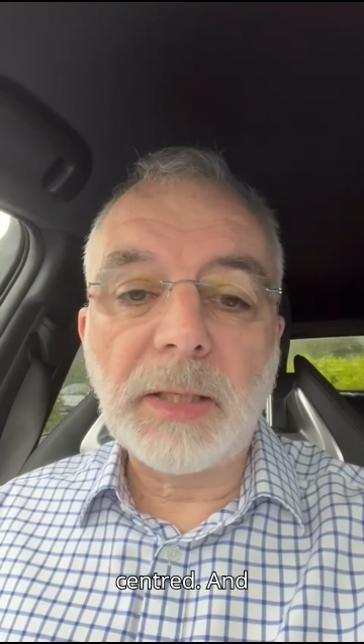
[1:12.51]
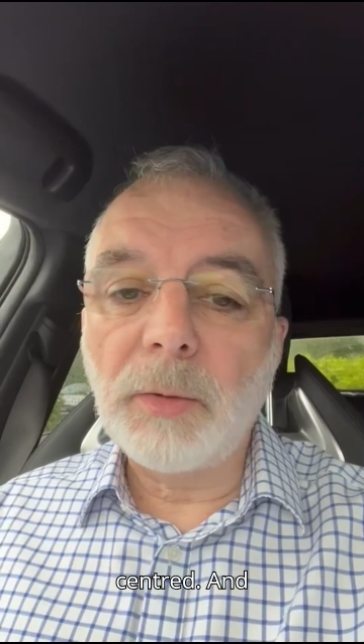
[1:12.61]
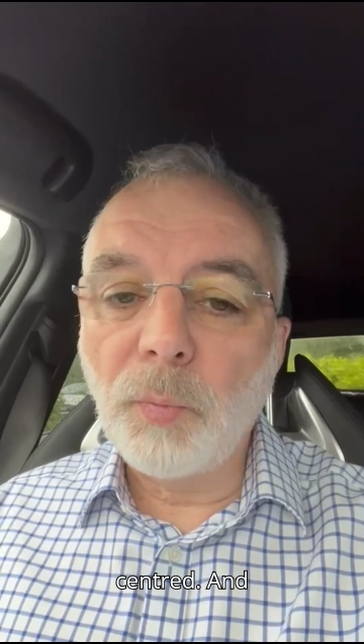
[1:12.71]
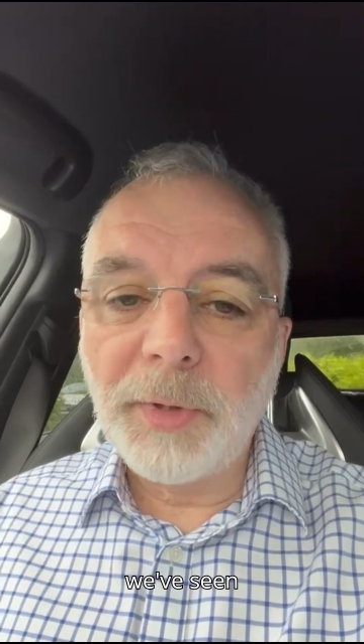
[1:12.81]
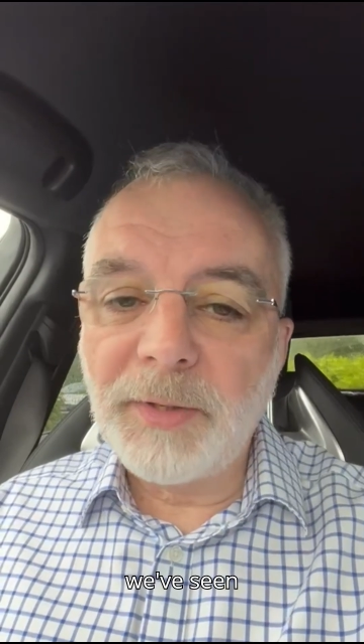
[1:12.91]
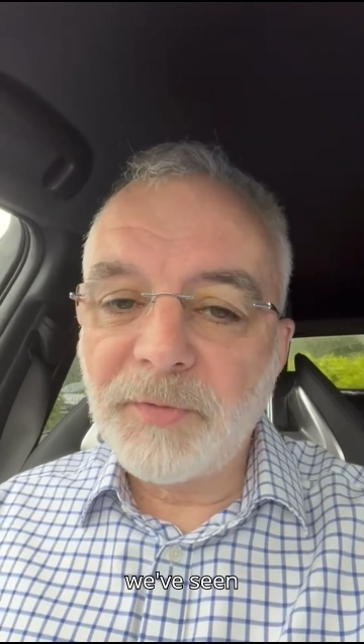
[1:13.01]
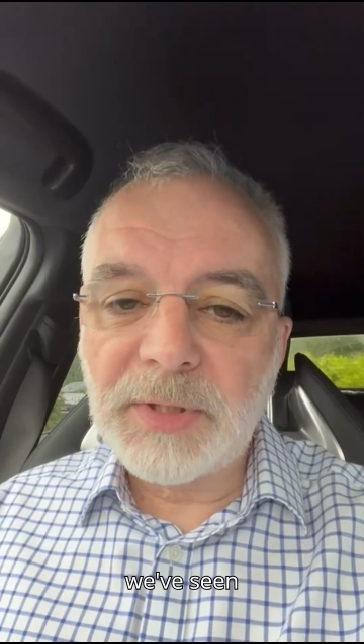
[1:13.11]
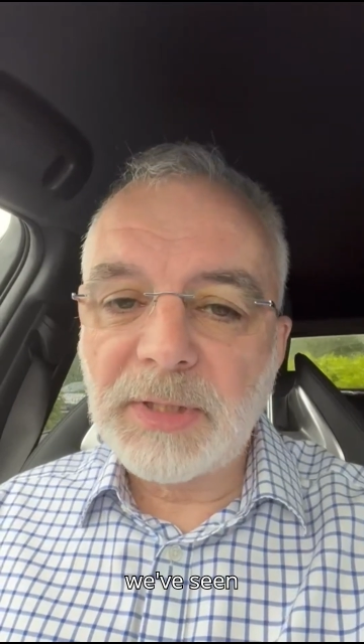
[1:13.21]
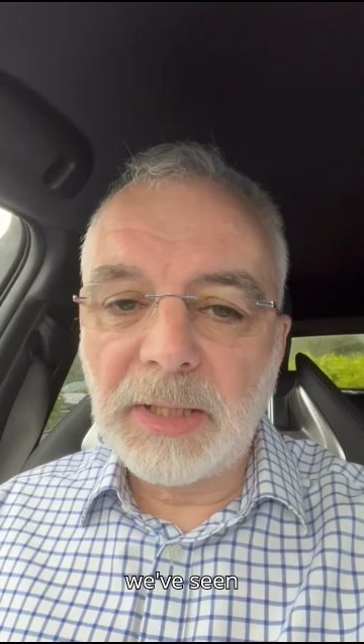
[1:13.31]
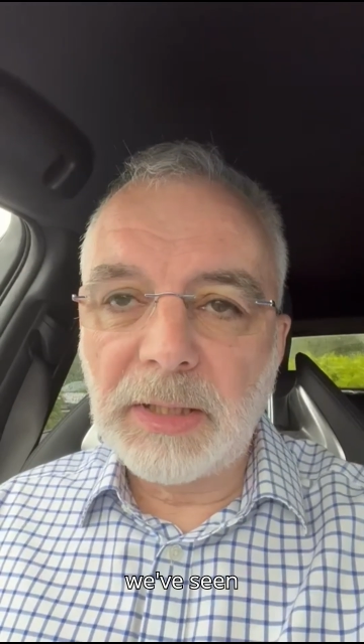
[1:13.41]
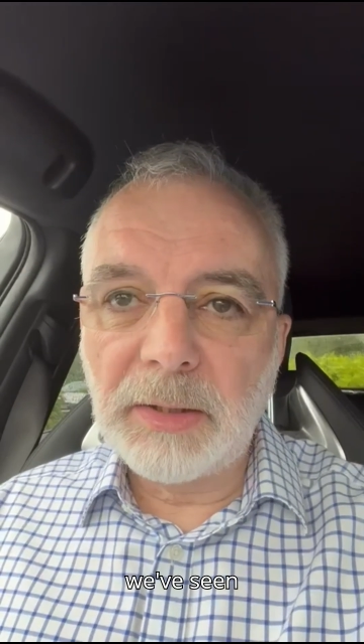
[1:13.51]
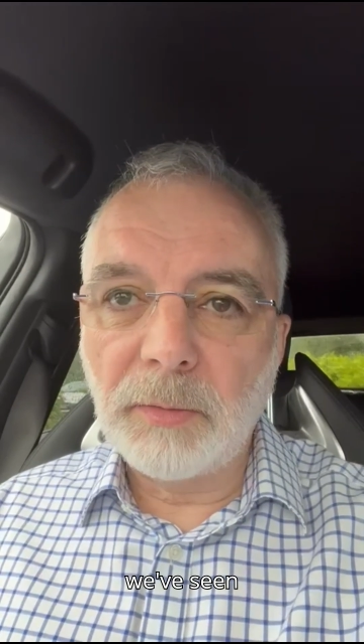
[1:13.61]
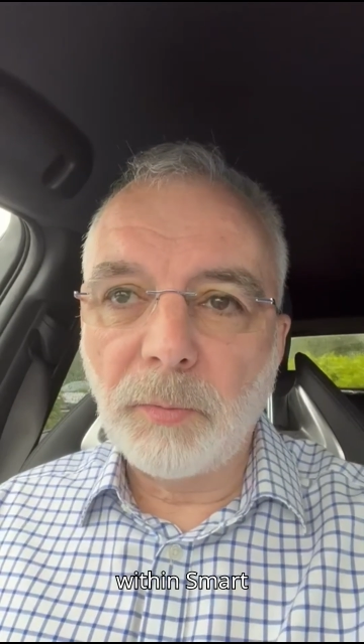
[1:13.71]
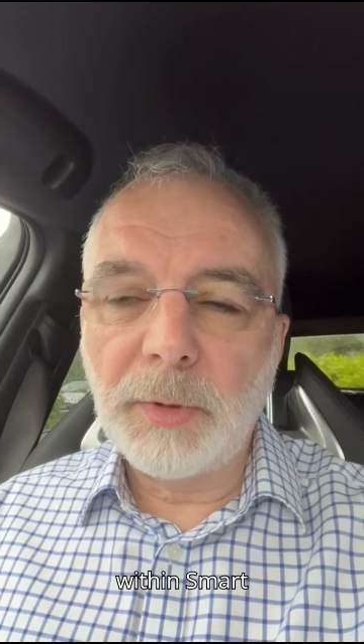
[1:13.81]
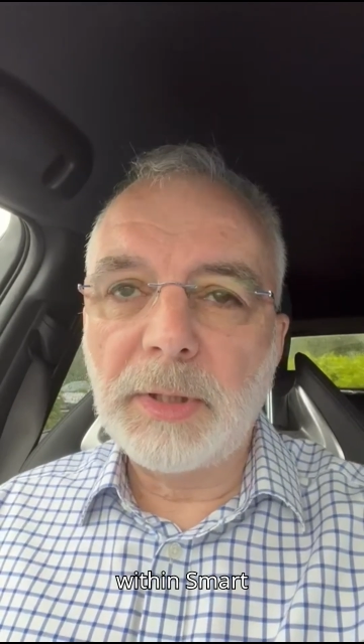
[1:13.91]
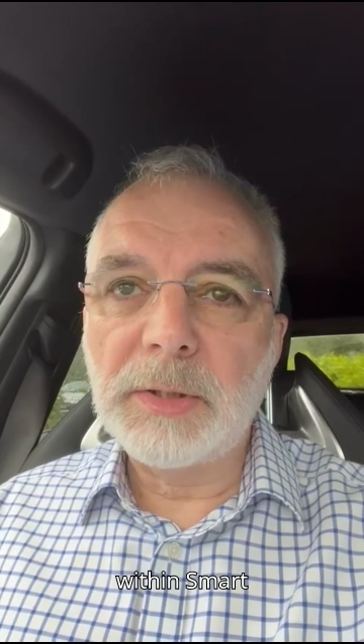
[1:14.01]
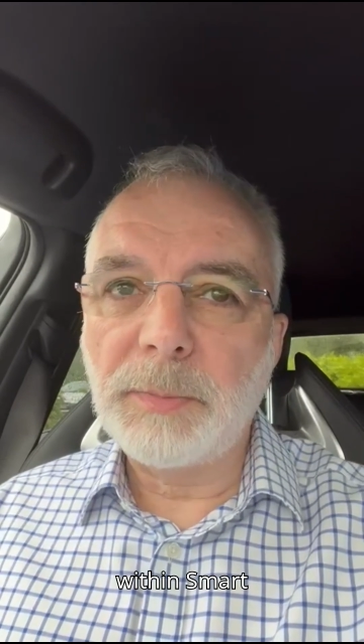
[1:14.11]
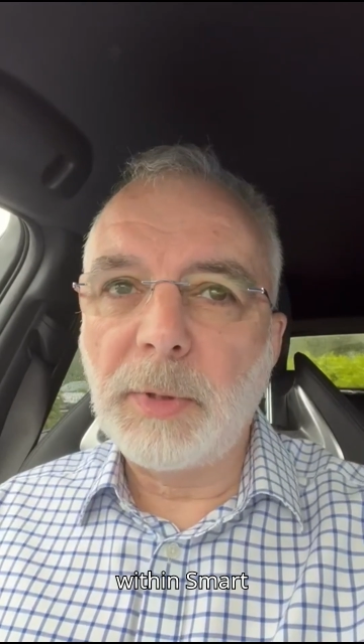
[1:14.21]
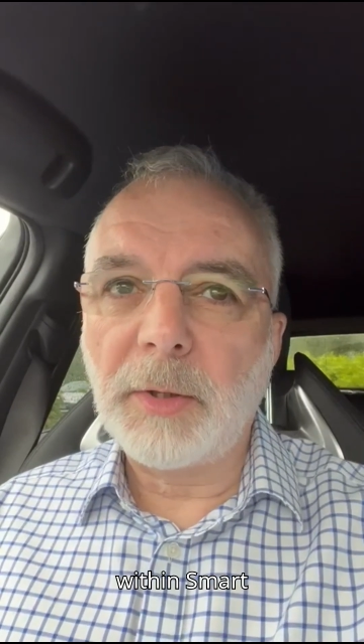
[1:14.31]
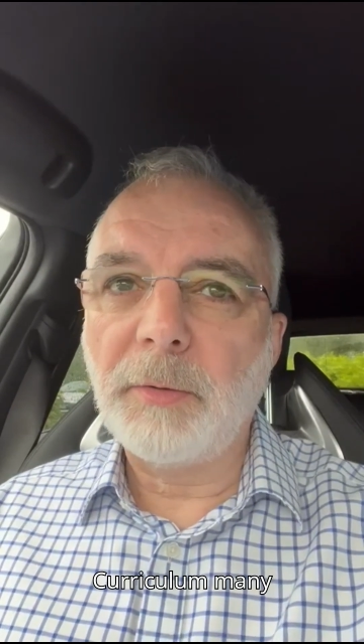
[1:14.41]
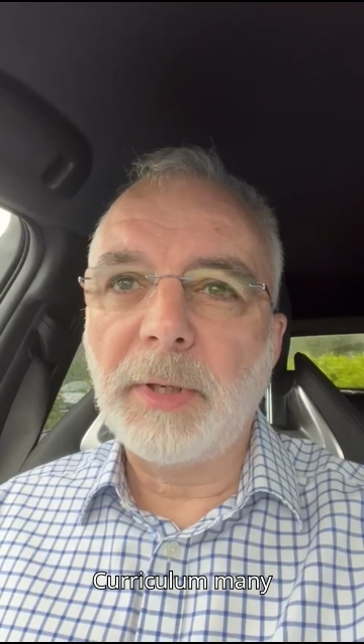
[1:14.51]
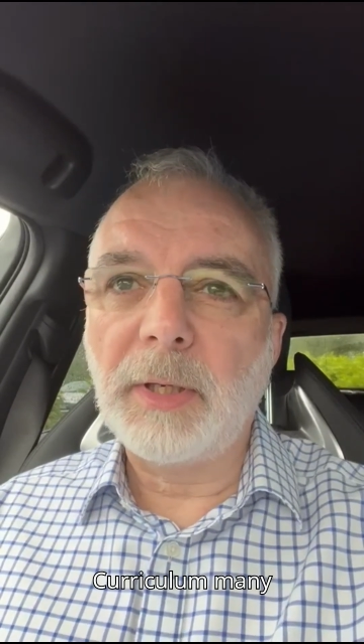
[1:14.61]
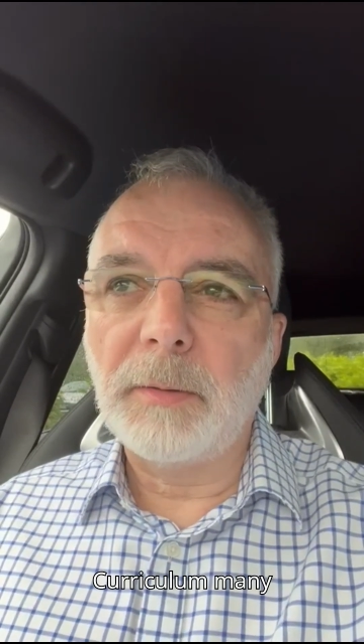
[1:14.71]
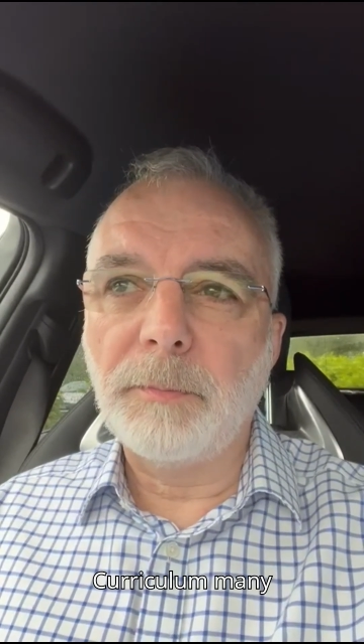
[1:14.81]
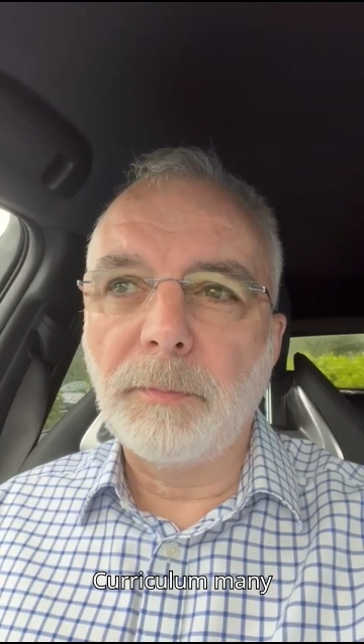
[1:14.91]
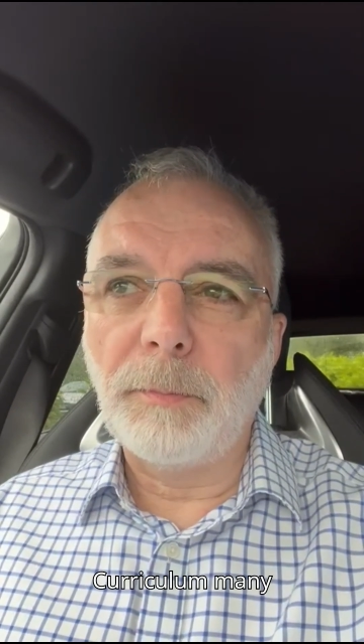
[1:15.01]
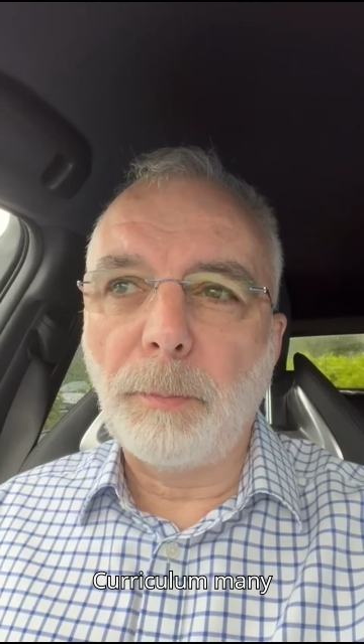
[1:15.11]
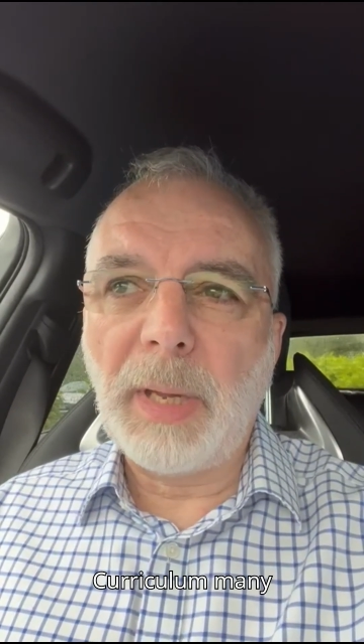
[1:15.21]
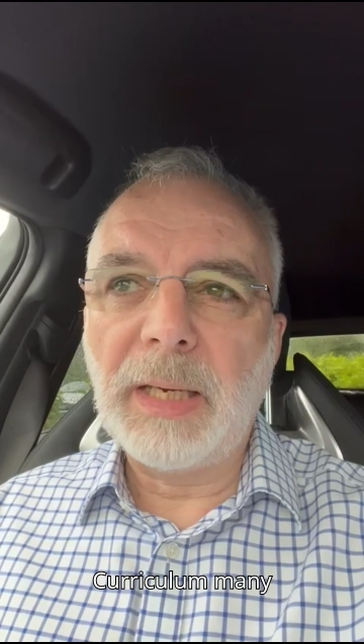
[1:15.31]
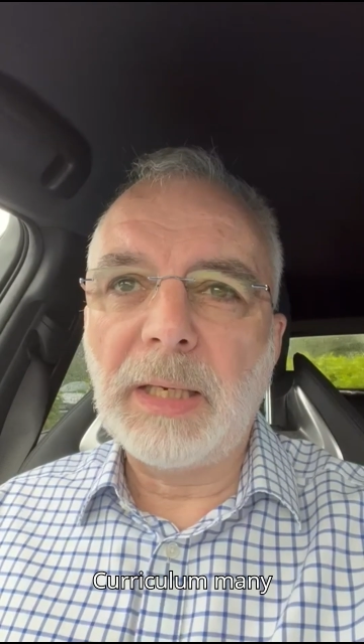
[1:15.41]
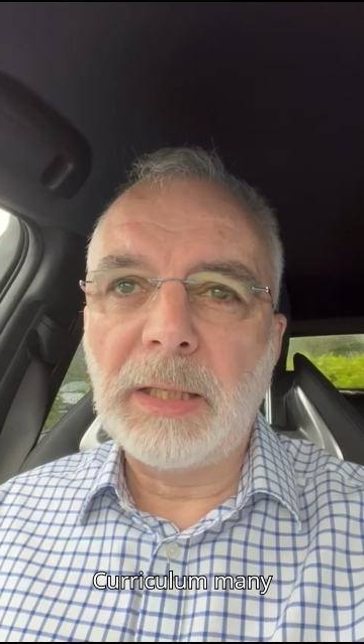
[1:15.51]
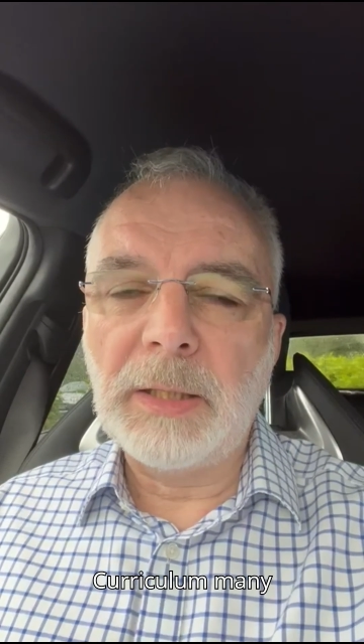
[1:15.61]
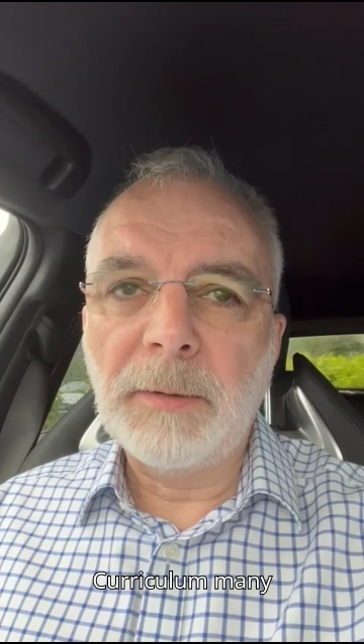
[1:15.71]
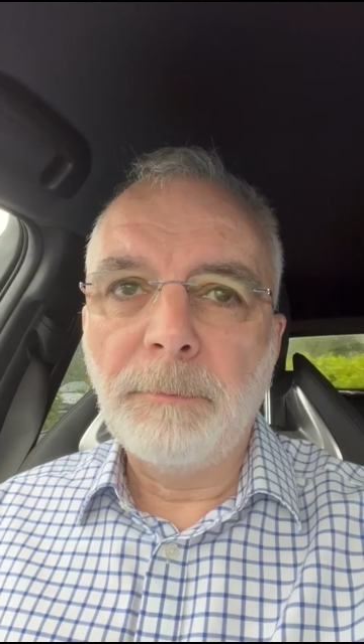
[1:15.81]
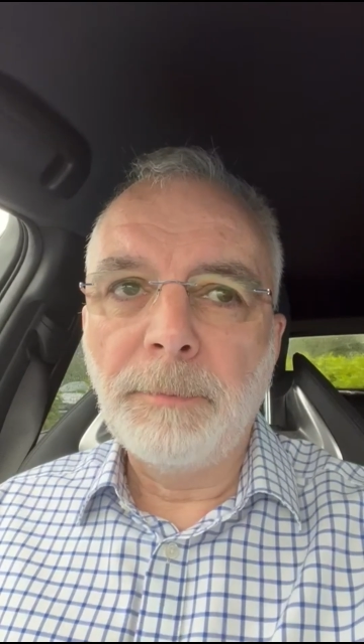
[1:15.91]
And we've seen within Smart Curriculum many